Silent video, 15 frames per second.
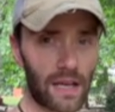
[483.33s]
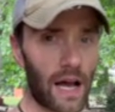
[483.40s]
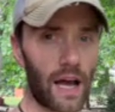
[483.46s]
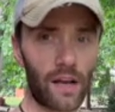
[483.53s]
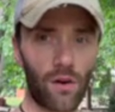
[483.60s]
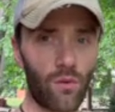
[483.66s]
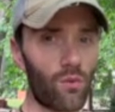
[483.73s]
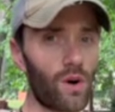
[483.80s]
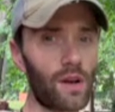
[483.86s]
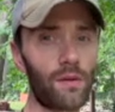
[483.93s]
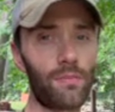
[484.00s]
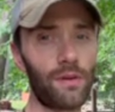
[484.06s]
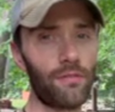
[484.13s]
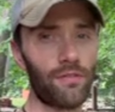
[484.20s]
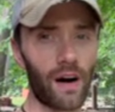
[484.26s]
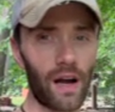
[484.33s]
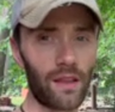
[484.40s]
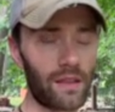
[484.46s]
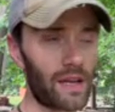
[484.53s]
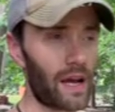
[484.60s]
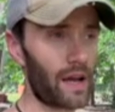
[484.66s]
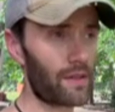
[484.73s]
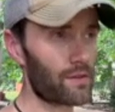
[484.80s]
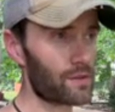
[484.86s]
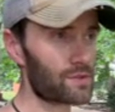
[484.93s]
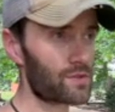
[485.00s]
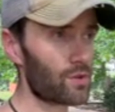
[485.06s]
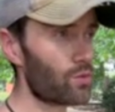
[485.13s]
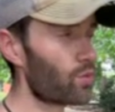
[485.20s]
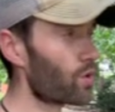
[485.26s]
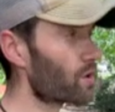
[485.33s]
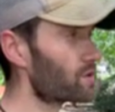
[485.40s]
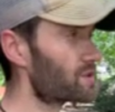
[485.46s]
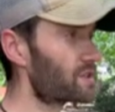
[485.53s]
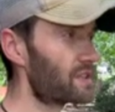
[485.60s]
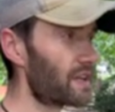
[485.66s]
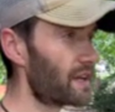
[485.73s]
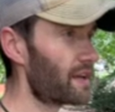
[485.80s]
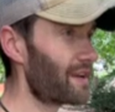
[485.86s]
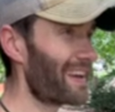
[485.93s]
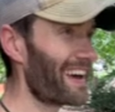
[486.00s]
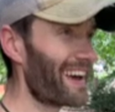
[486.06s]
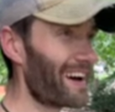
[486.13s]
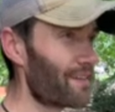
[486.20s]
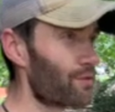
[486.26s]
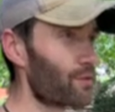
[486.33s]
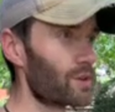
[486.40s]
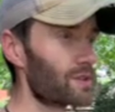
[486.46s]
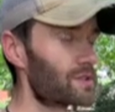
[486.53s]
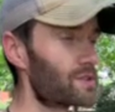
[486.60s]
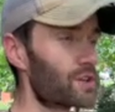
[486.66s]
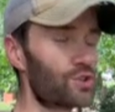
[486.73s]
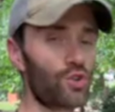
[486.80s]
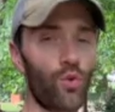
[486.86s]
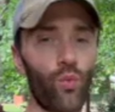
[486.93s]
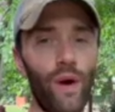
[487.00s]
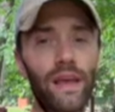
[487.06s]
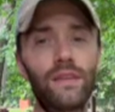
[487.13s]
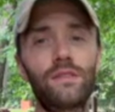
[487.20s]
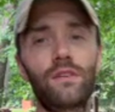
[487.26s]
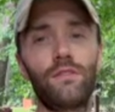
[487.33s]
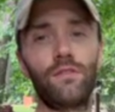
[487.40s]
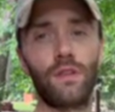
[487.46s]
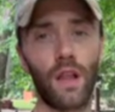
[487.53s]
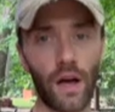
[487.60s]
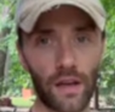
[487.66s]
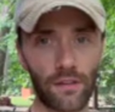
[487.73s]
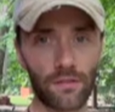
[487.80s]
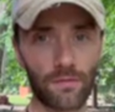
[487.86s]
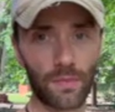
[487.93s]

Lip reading: I don't want to be violent either. It's the worst thing ever. It's such a waste of life.